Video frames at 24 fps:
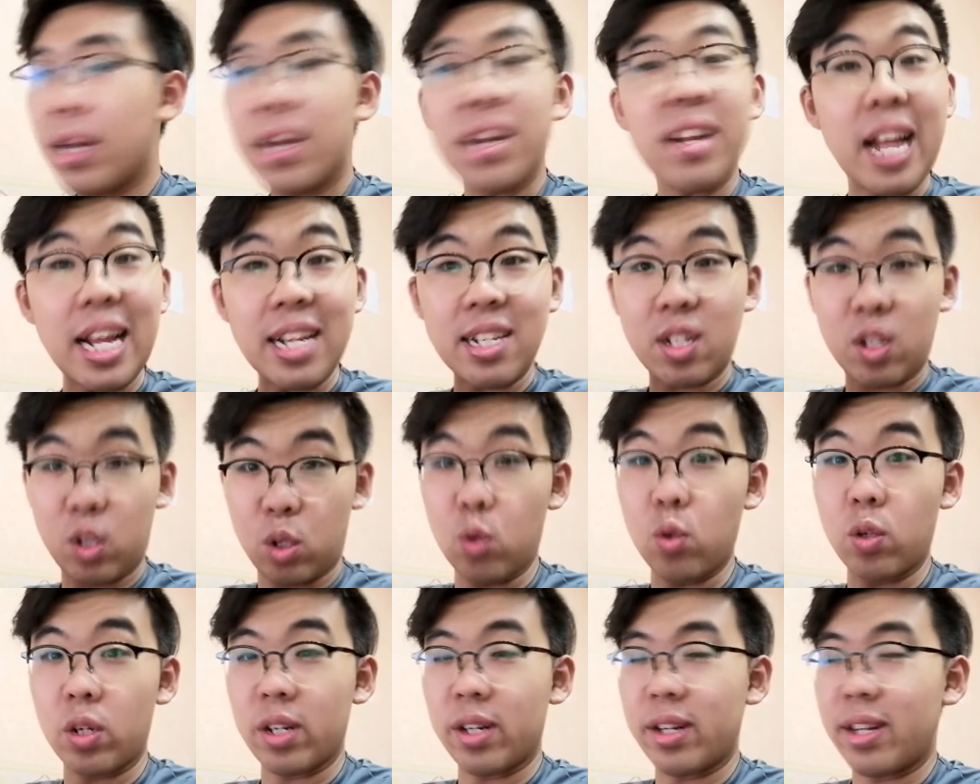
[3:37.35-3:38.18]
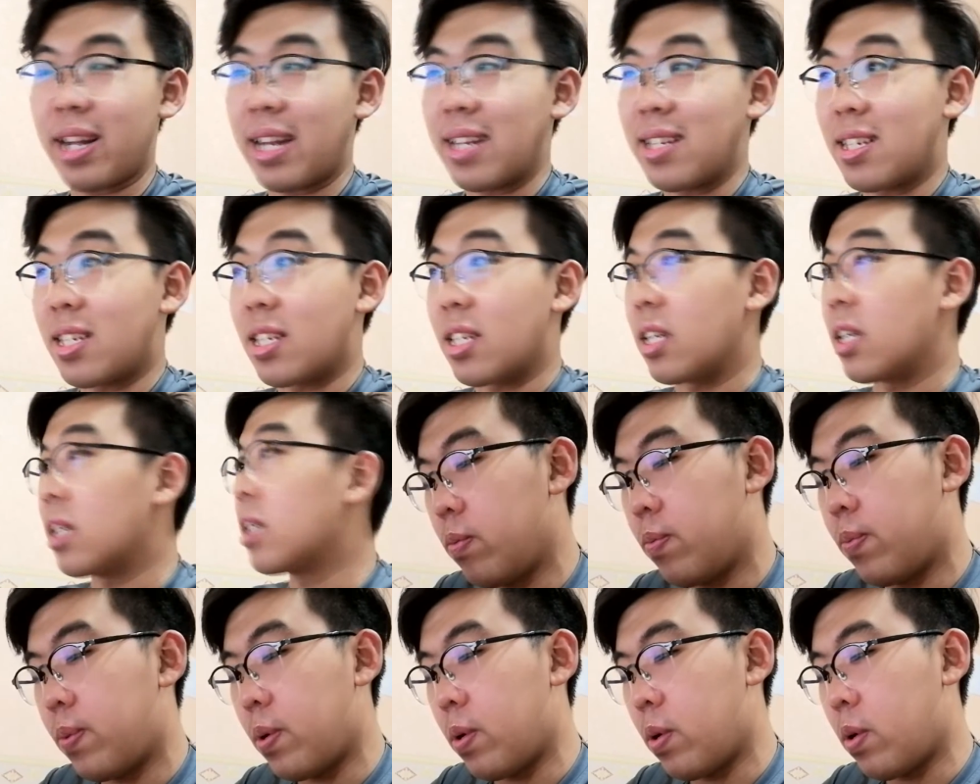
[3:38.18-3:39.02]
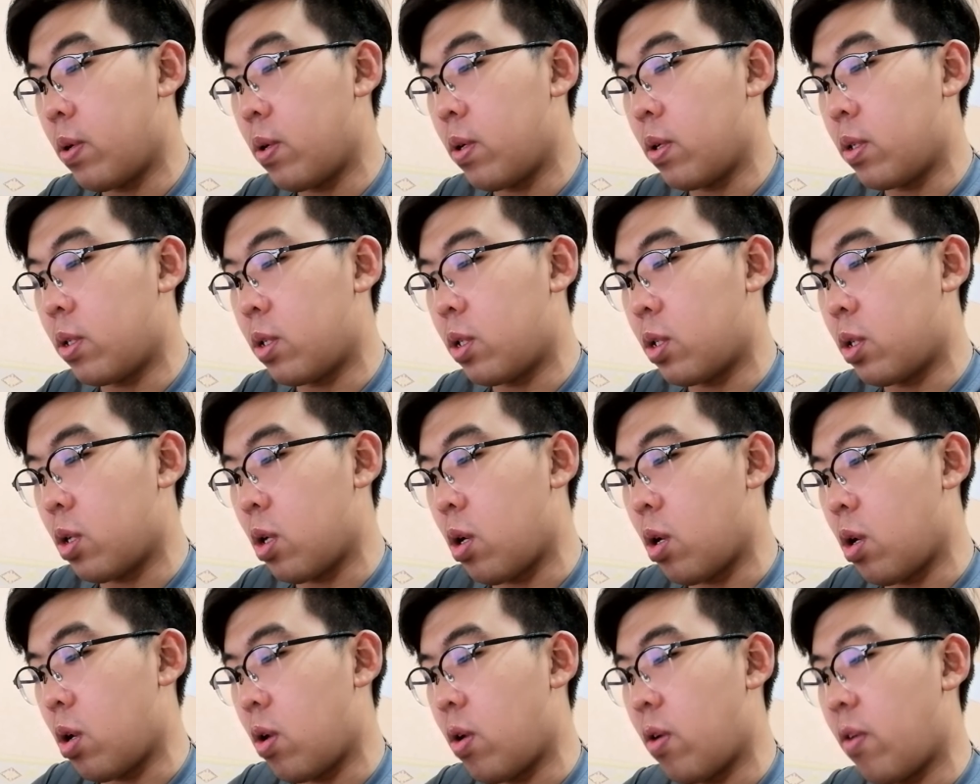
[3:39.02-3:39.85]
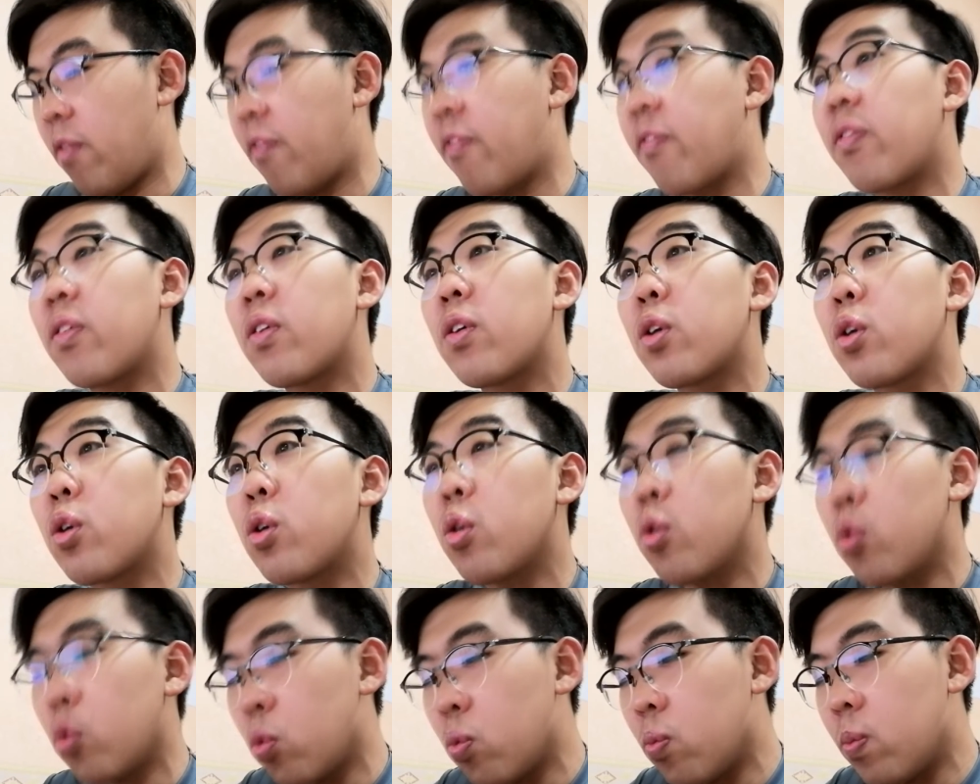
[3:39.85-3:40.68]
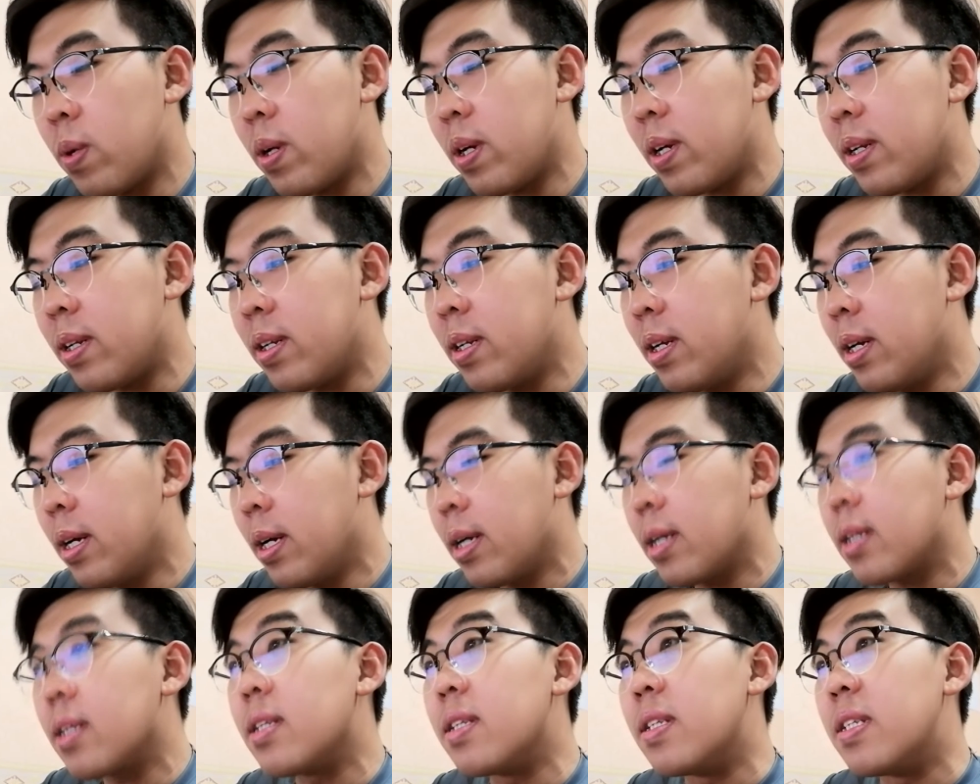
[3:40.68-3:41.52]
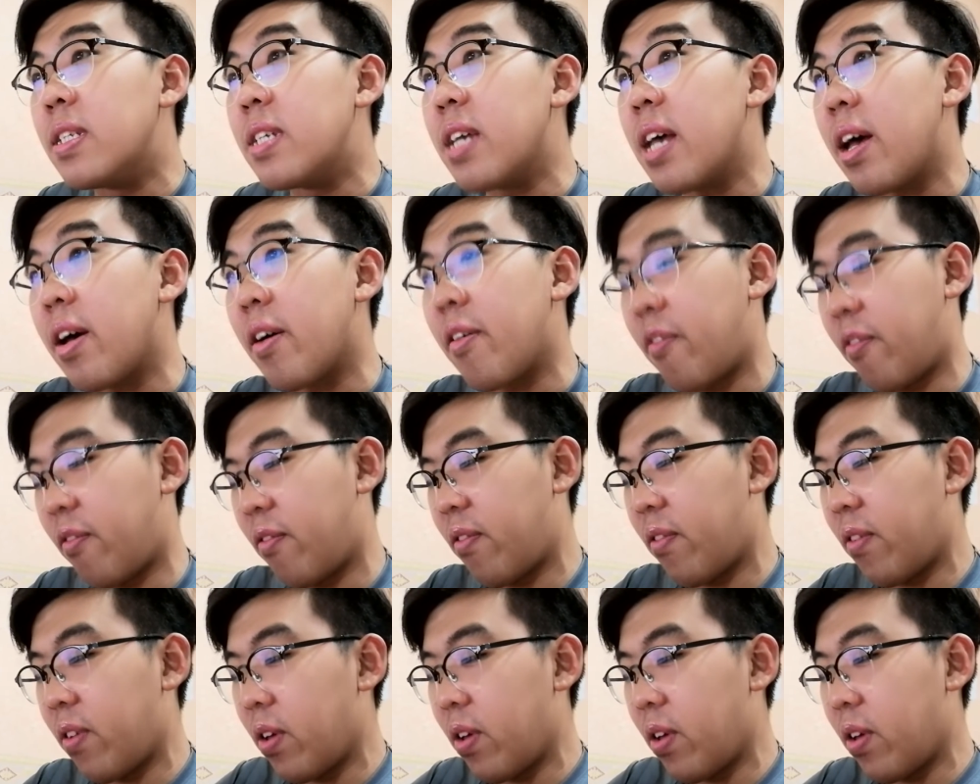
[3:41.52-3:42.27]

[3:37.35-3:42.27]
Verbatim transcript: Let's Google it and see. Parts of Human Death